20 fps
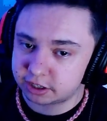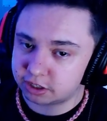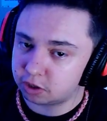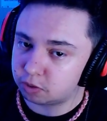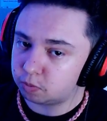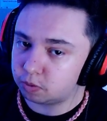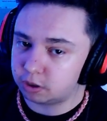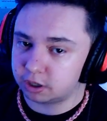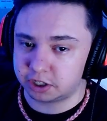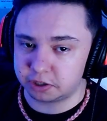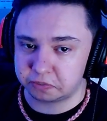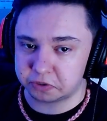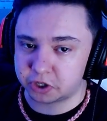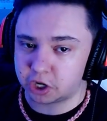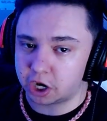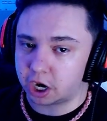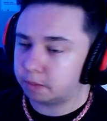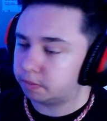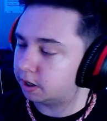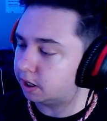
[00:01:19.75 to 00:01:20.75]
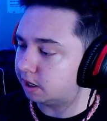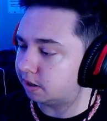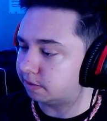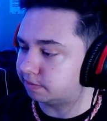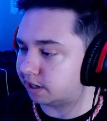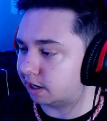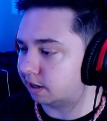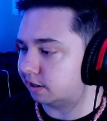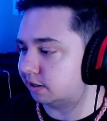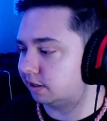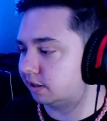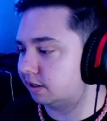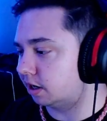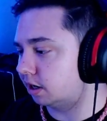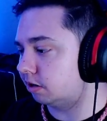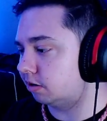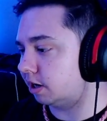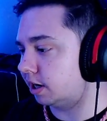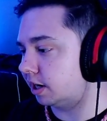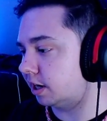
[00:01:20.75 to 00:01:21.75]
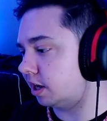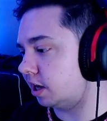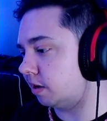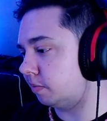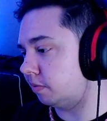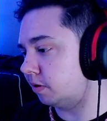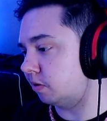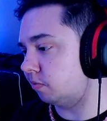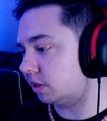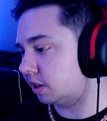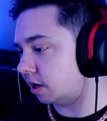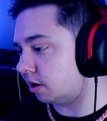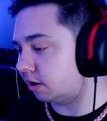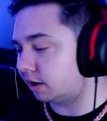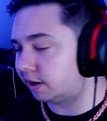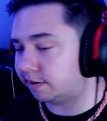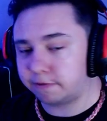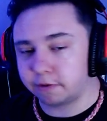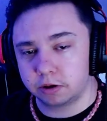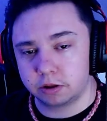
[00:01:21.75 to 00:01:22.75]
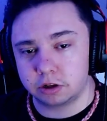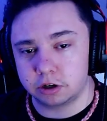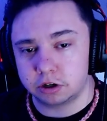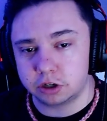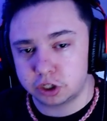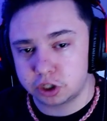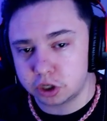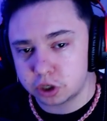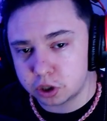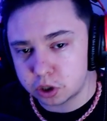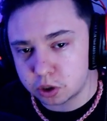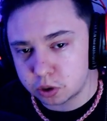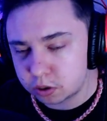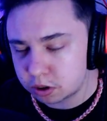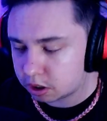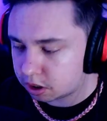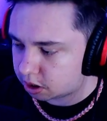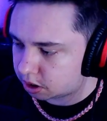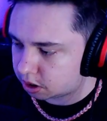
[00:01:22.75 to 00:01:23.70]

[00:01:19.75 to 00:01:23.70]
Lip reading: so 1 subscriber helps out a ton right now. But without any further ado,